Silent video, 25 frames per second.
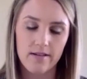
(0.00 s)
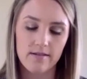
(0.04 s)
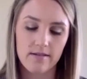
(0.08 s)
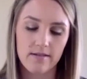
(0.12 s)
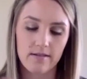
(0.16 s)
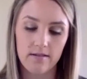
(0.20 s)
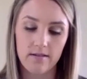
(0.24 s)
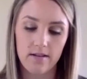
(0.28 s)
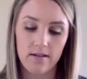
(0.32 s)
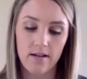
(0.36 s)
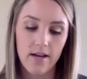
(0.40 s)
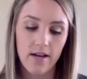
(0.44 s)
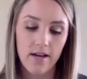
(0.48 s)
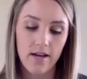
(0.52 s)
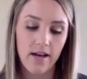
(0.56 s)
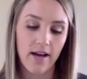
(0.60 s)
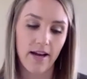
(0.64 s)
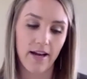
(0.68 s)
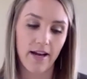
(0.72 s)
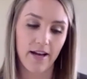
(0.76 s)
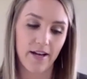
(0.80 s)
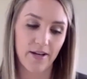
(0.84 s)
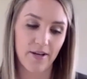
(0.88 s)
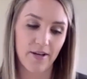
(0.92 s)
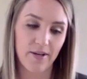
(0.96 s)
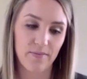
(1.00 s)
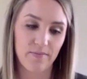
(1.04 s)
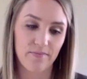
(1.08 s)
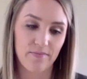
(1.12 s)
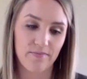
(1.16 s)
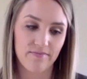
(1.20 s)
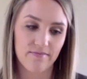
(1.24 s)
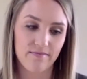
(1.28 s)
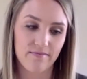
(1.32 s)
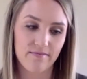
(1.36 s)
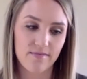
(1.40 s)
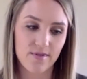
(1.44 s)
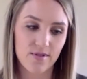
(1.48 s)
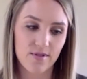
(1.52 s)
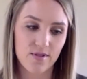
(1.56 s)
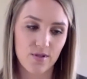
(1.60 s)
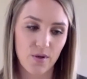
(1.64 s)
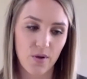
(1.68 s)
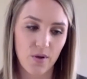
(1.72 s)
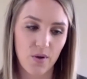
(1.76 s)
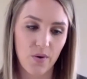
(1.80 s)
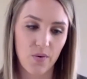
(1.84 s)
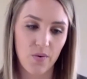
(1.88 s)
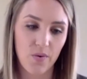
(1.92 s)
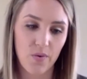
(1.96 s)
And
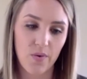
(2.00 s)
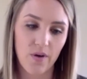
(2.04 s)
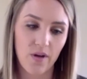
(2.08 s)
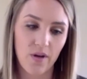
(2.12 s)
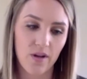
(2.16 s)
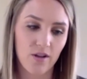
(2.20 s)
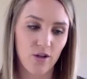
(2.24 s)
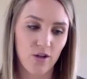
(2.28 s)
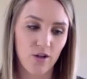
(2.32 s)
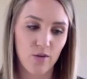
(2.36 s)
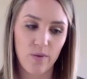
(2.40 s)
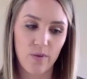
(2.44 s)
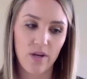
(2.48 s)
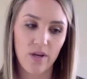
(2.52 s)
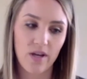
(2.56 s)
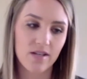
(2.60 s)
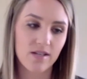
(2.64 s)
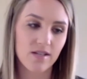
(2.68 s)
so a little bit